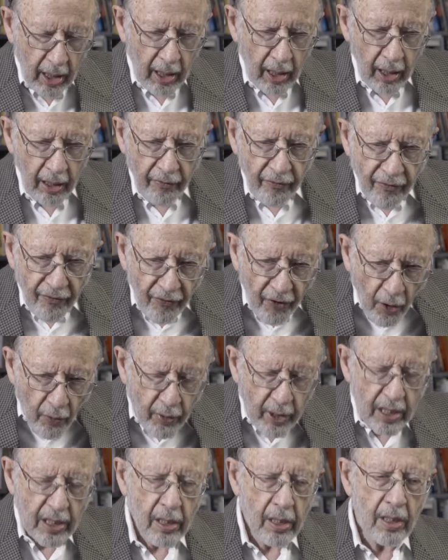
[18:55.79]
It
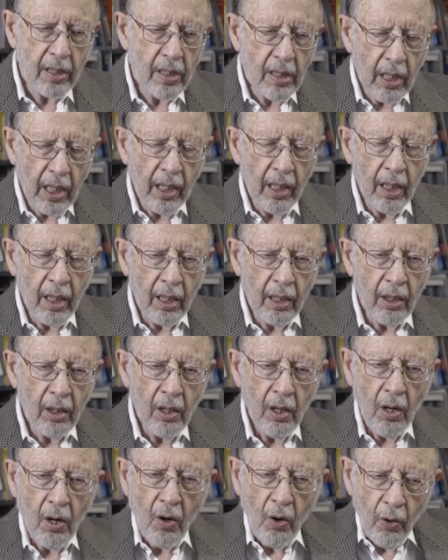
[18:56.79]
focuses in
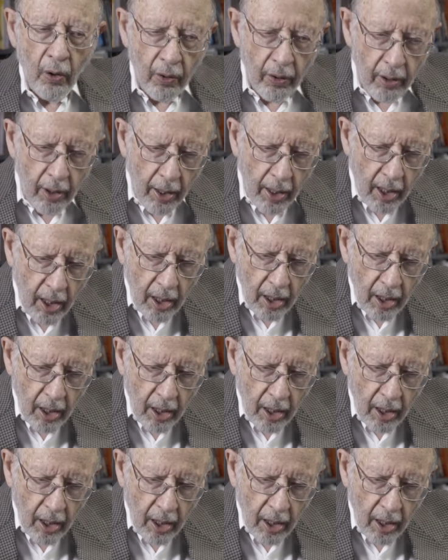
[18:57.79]
on